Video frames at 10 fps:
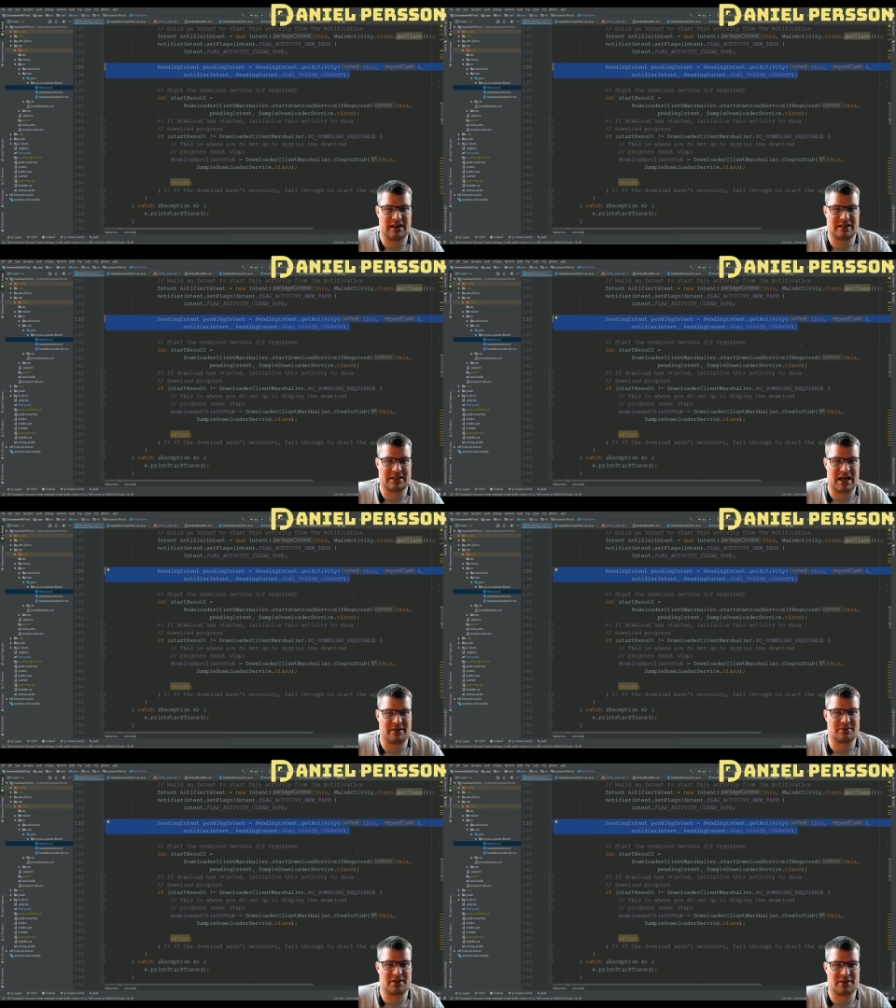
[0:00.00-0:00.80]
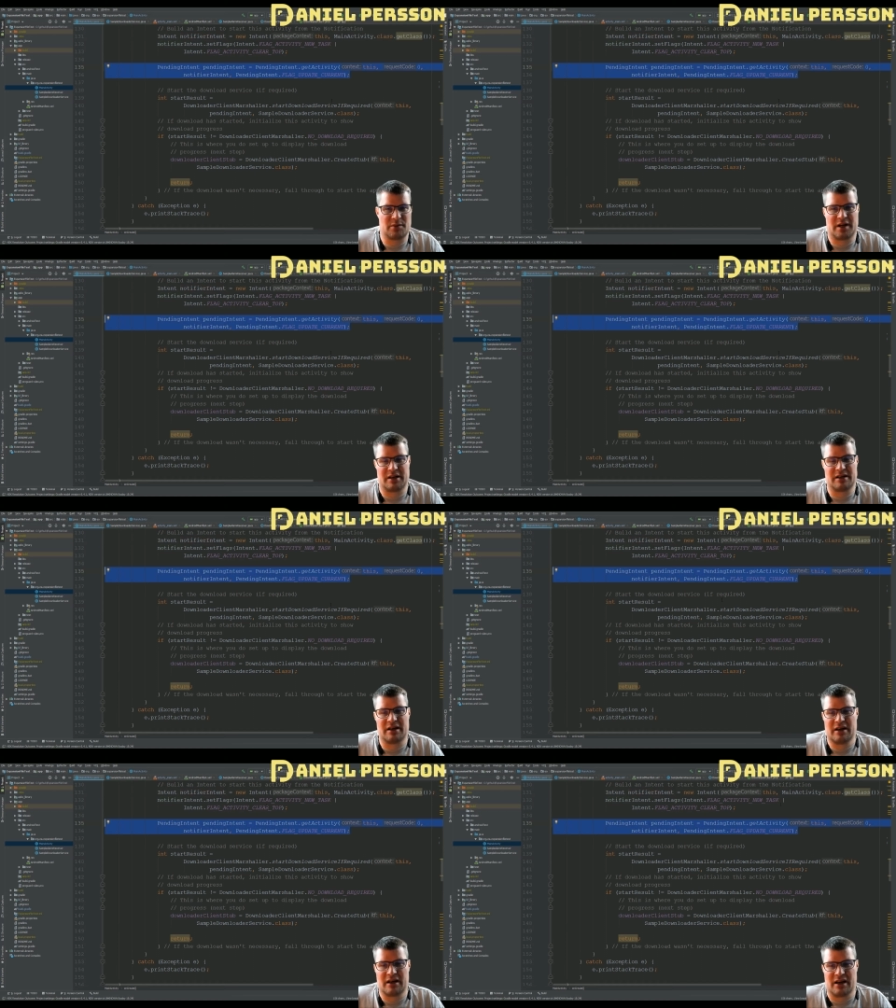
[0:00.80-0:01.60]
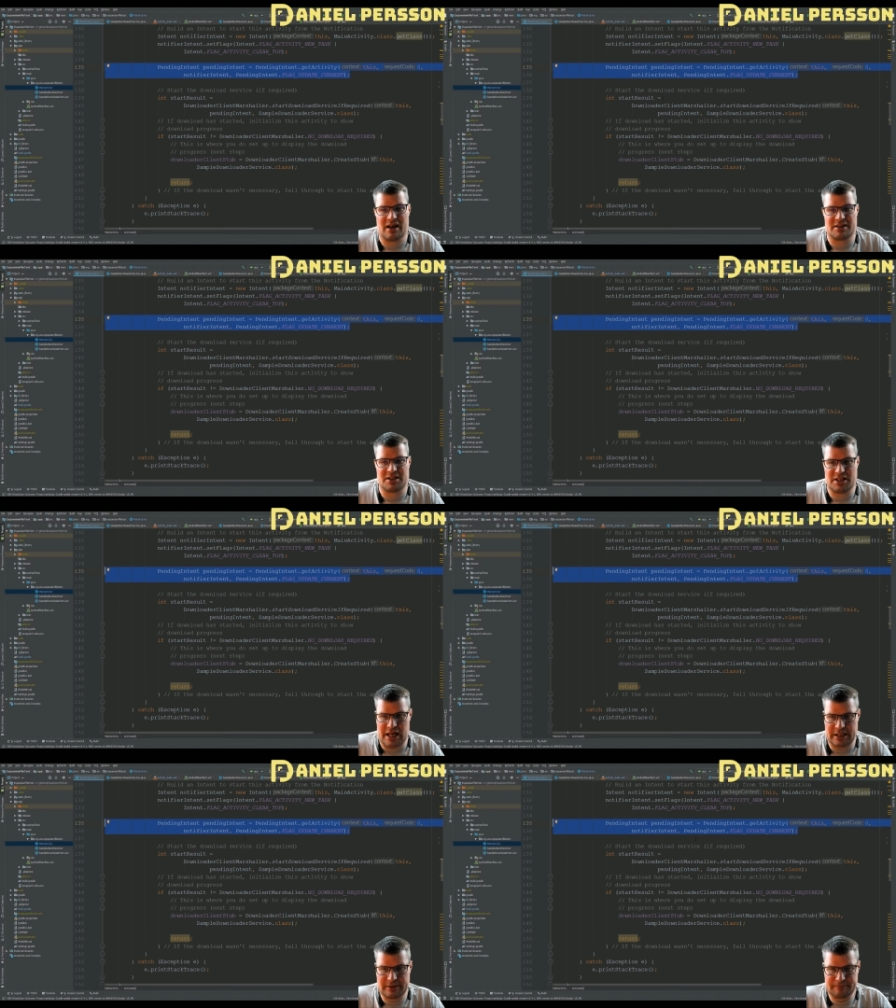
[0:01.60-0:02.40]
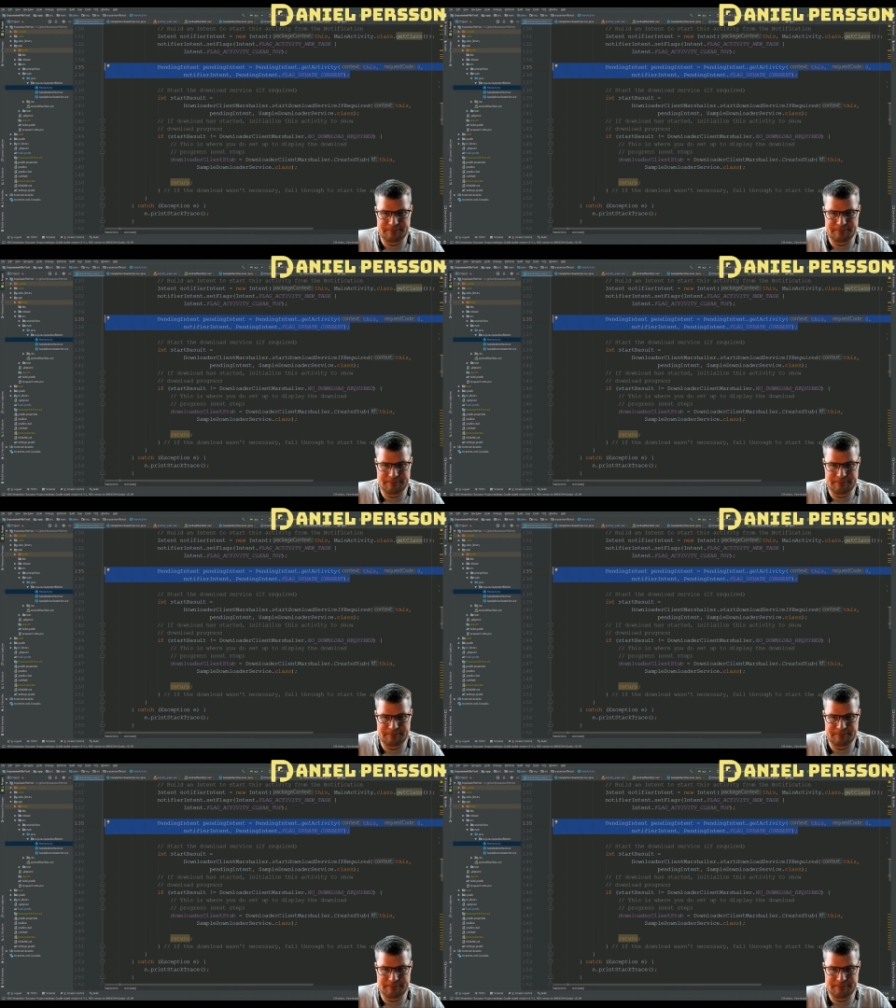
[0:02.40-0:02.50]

intent when it's done.